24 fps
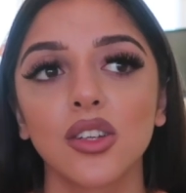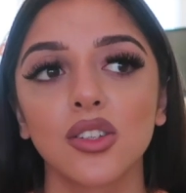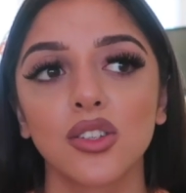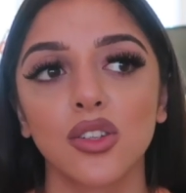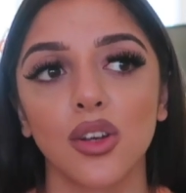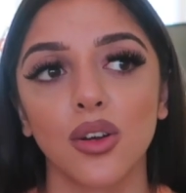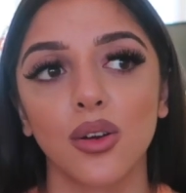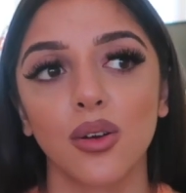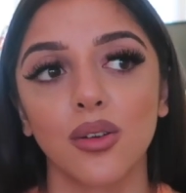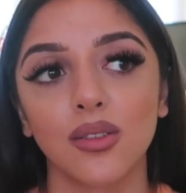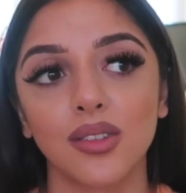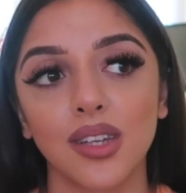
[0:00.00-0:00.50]

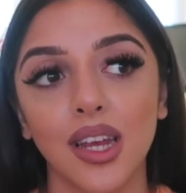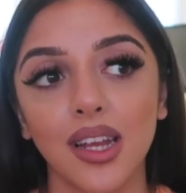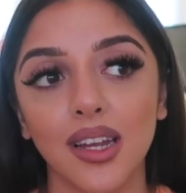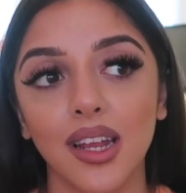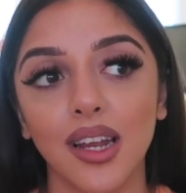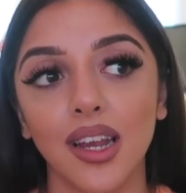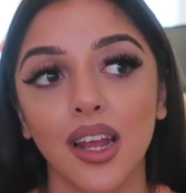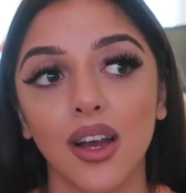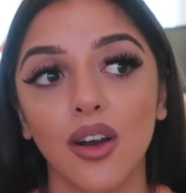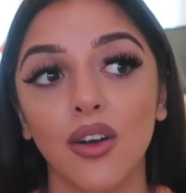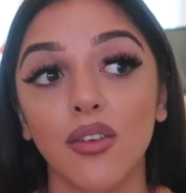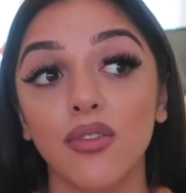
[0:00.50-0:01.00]
So
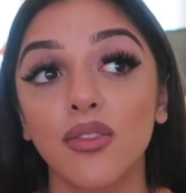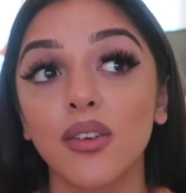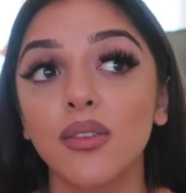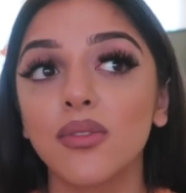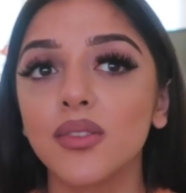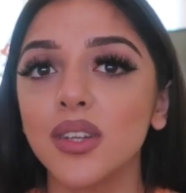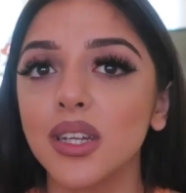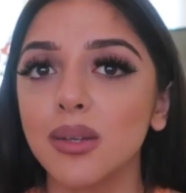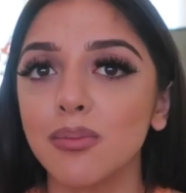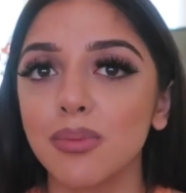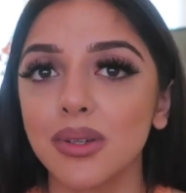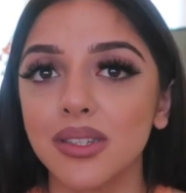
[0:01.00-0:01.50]
technically, I got
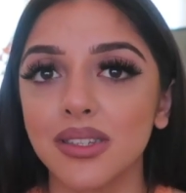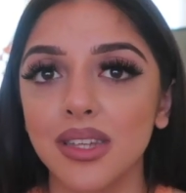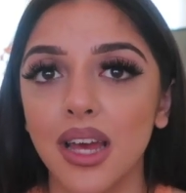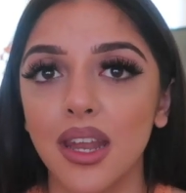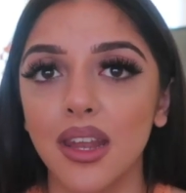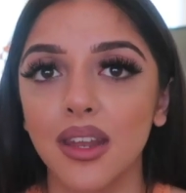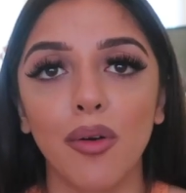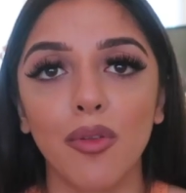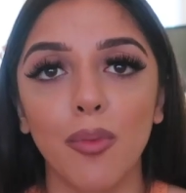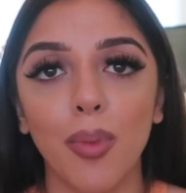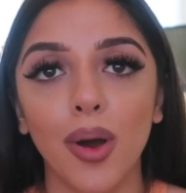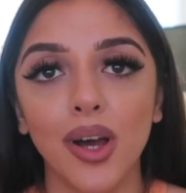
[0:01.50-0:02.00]

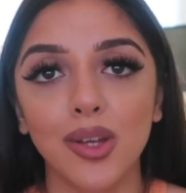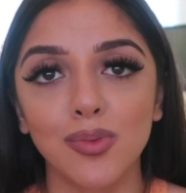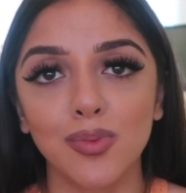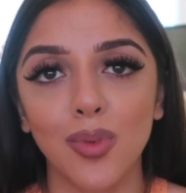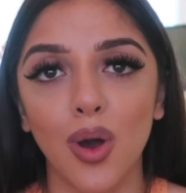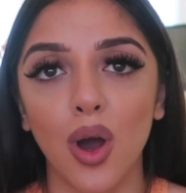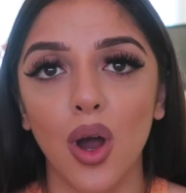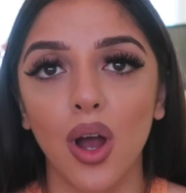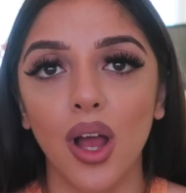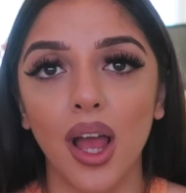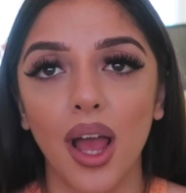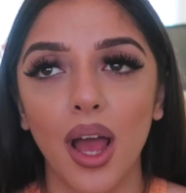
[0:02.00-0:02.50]
15% above the pass
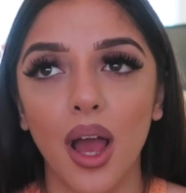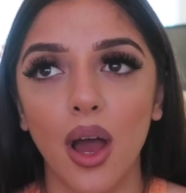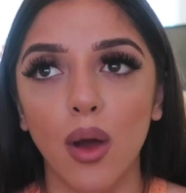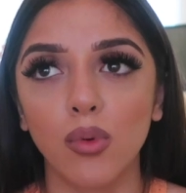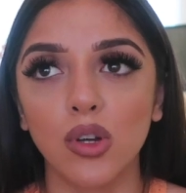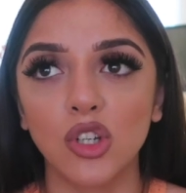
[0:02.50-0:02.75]
mark,